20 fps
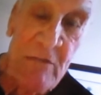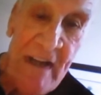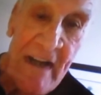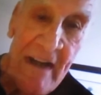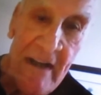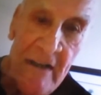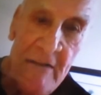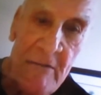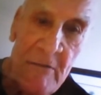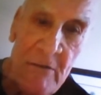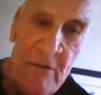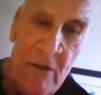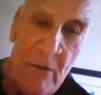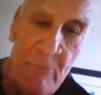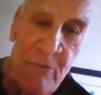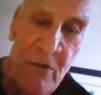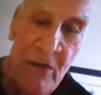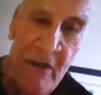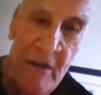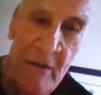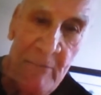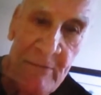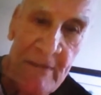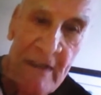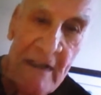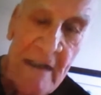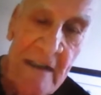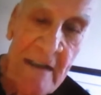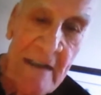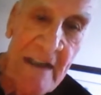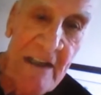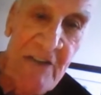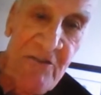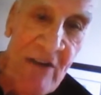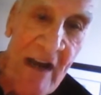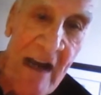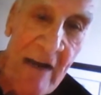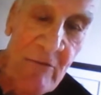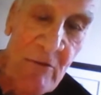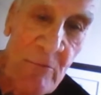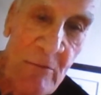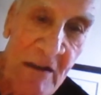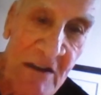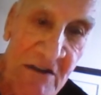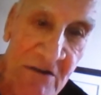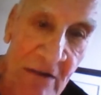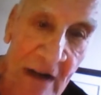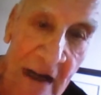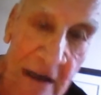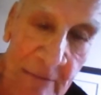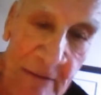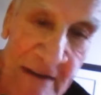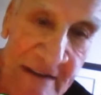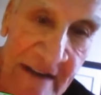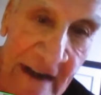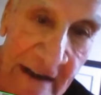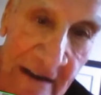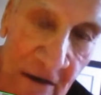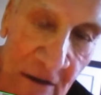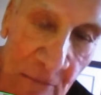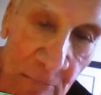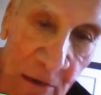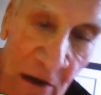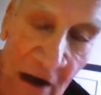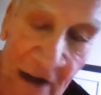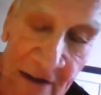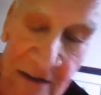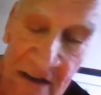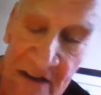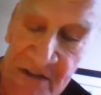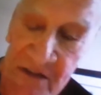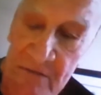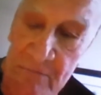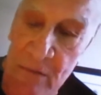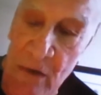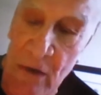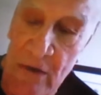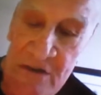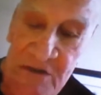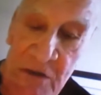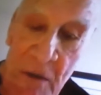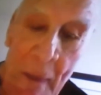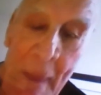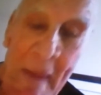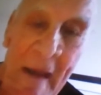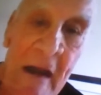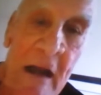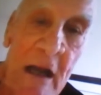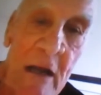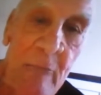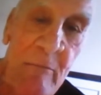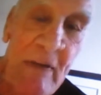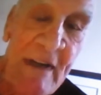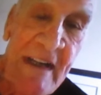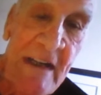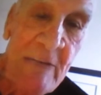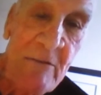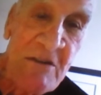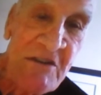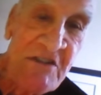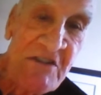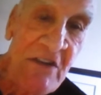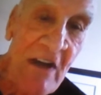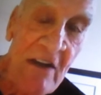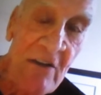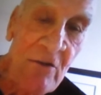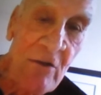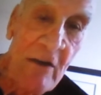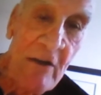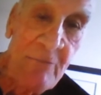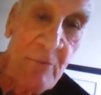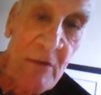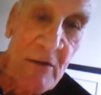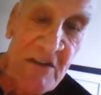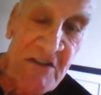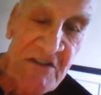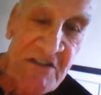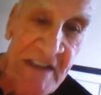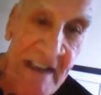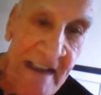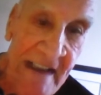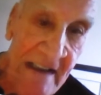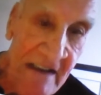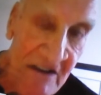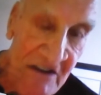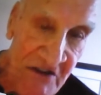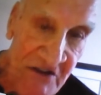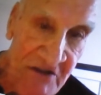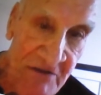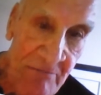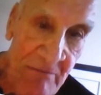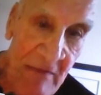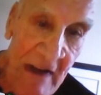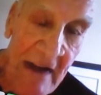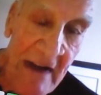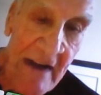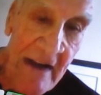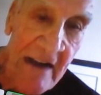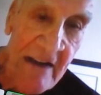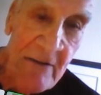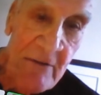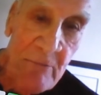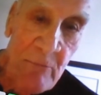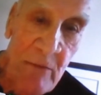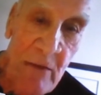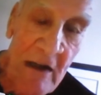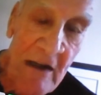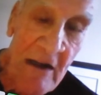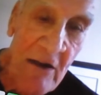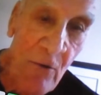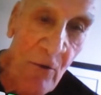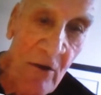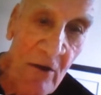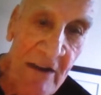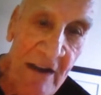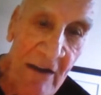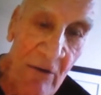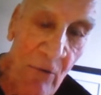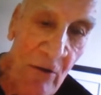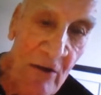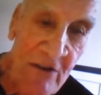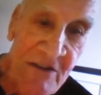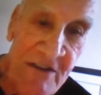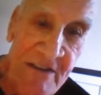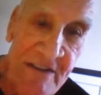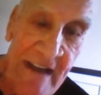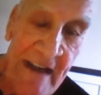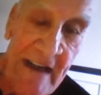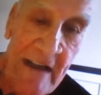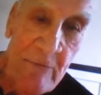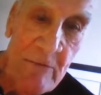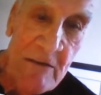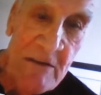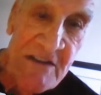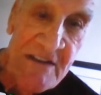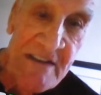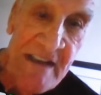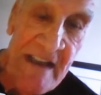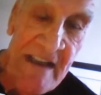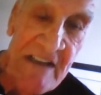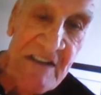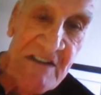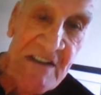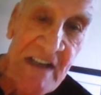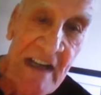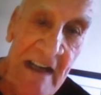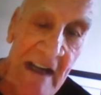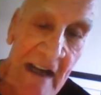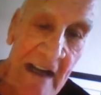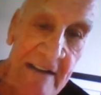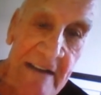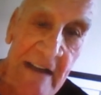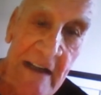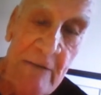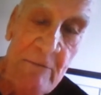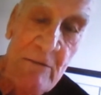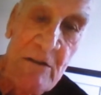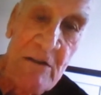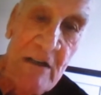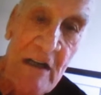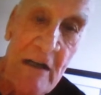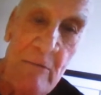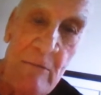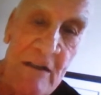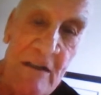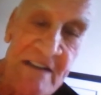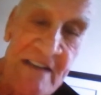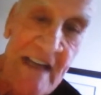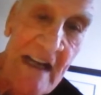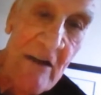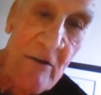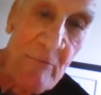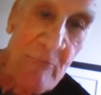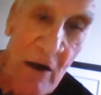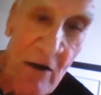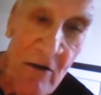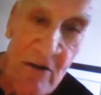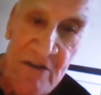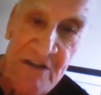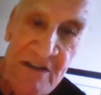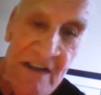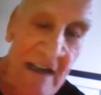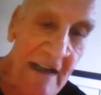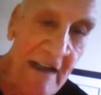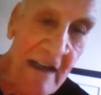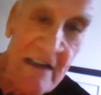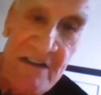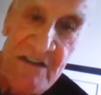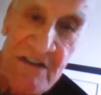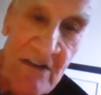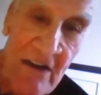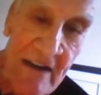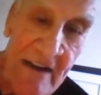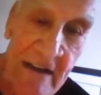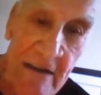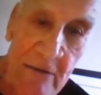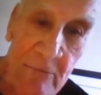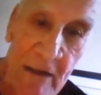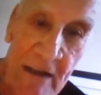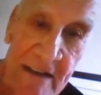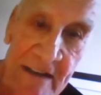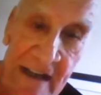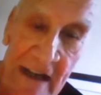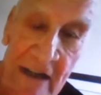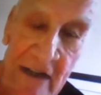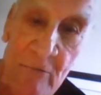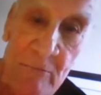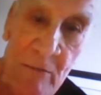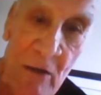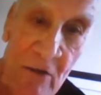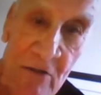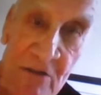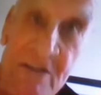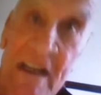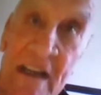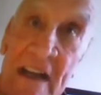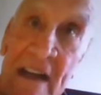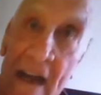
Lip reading: He would take, he traveled with us, so had me taking apart nuts and bolts. But he would start off with his knees, alternating with his knees, and then he would come with his elbows and start hitting with his elbows.